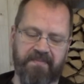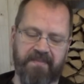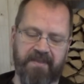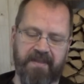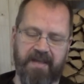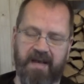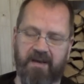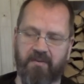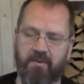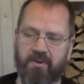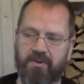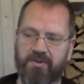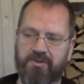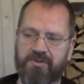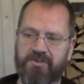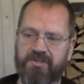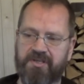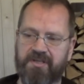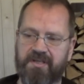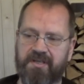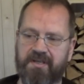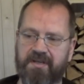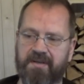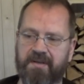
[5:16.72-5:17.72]
I want to
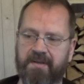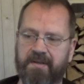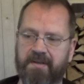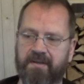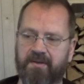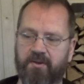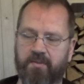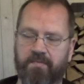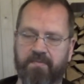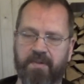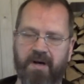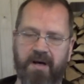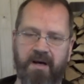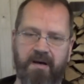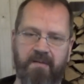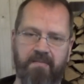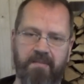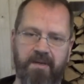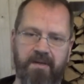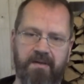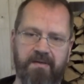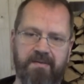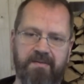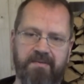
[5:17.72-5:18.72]
see
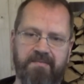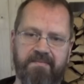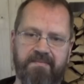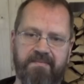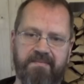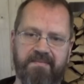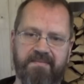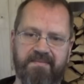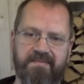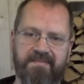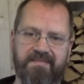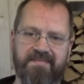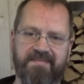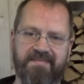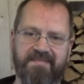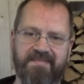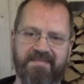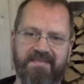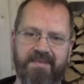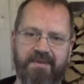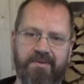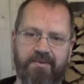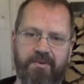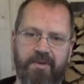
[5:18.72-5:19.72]
Obama
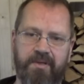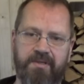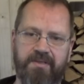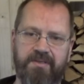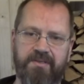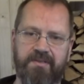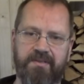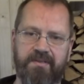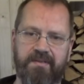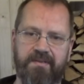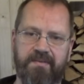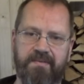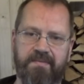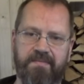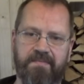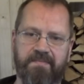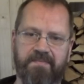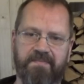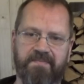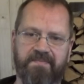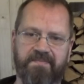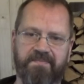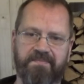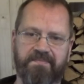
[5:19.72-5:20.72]
arrested.
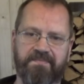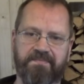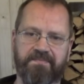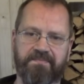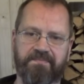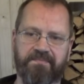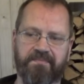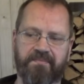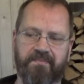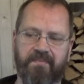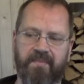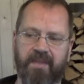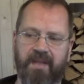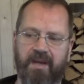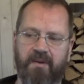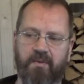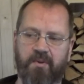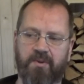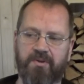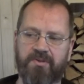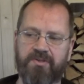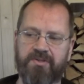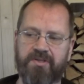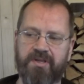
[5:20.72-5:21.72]
I
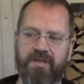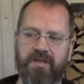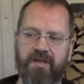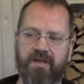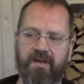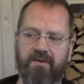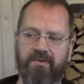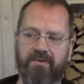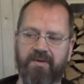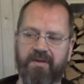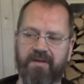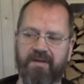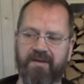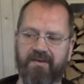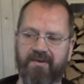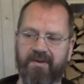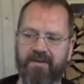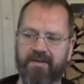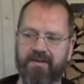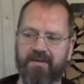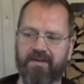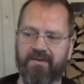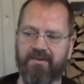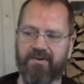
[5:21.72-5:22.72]
want to see Hillary
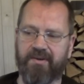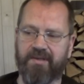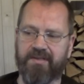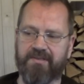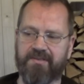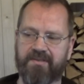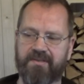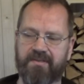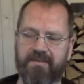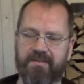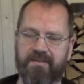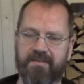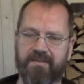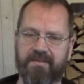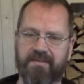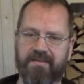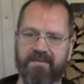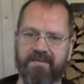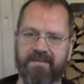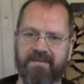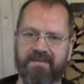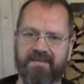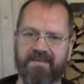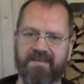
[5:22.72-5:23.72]
arrested.
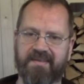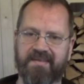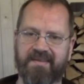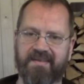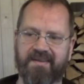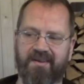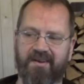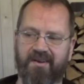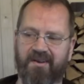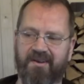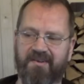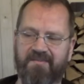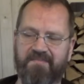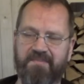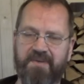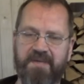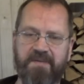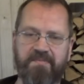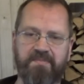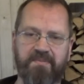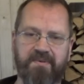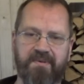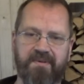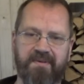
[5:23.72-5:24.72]
A lot of
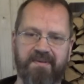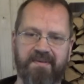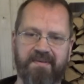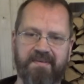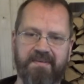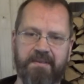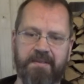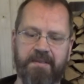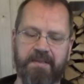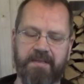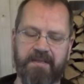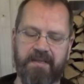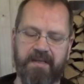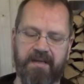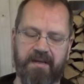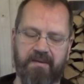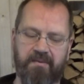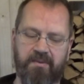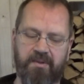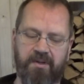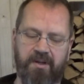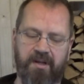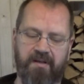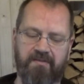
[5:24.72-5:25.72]
people. Yeah, I
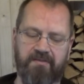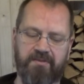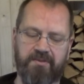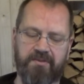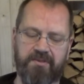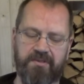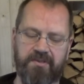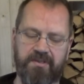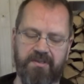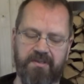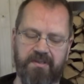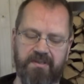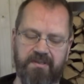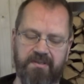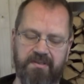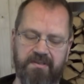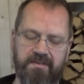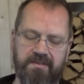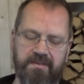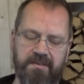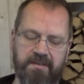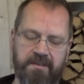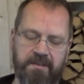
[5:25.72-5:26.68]
would love to see this.